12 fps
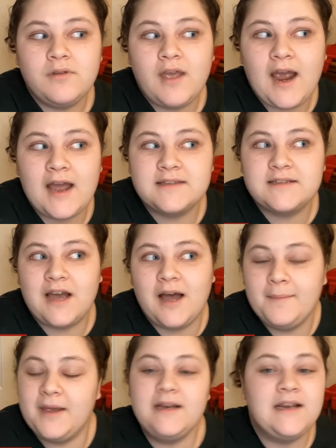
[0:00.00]
has
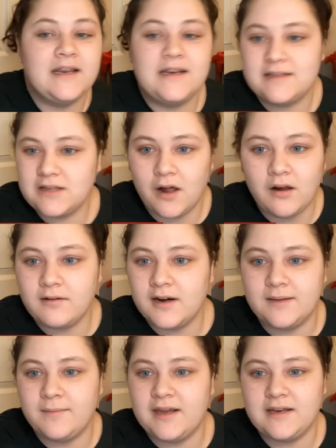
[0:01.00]
come in and has
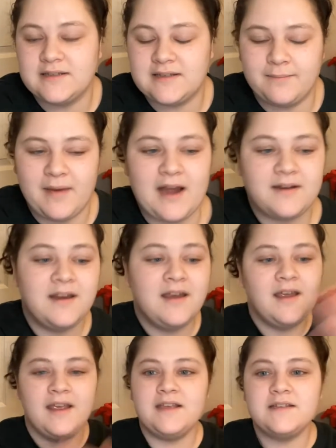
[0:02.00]
already made his impact.
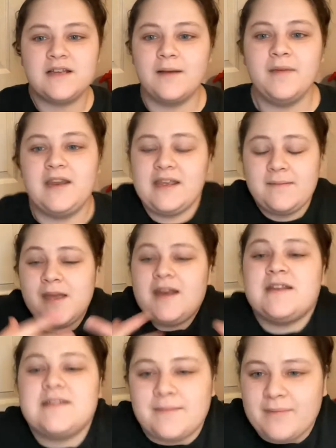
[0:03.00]
He's come in, he made
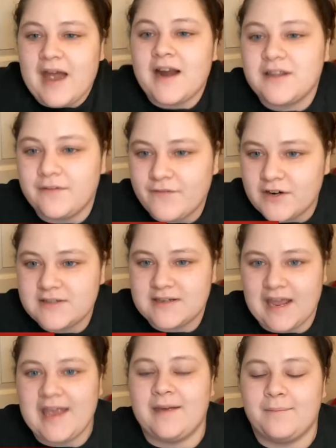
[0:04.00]
his impact the first
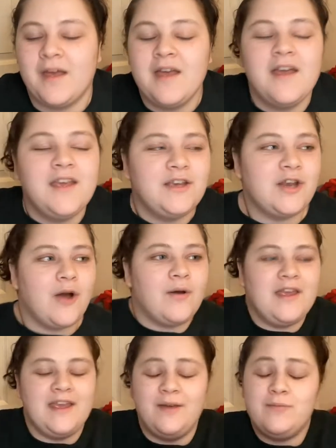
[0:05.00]
game. You know,
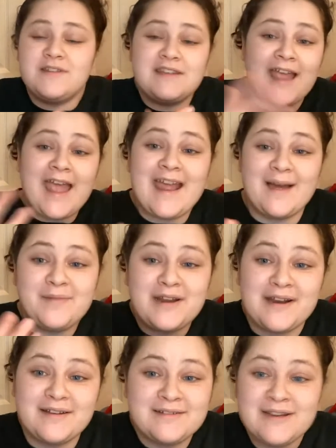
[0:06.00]
he was like, hey, I'm
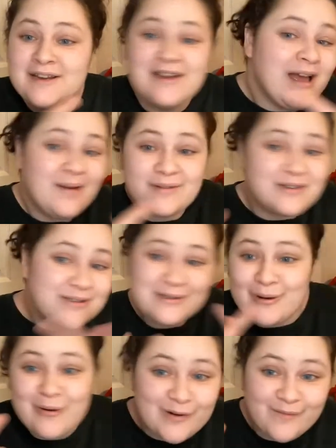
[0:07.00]
gonna
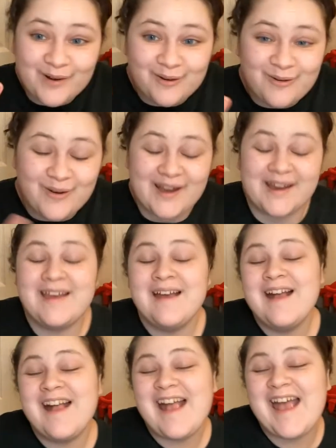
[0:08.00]
score real quick.
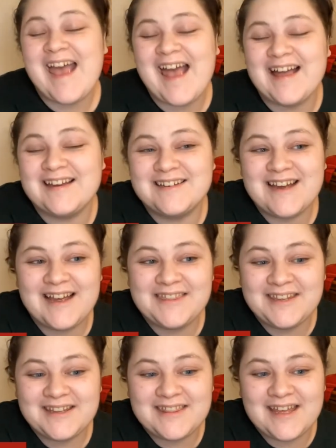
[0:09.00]
And I
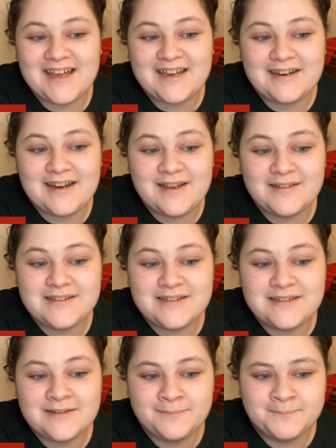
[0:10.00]
think that
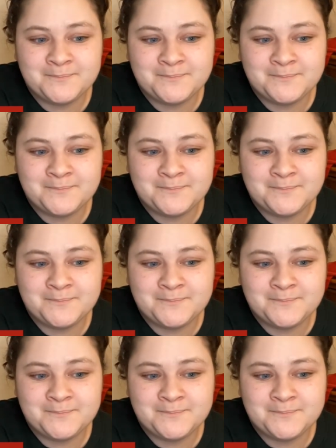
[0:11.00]
it's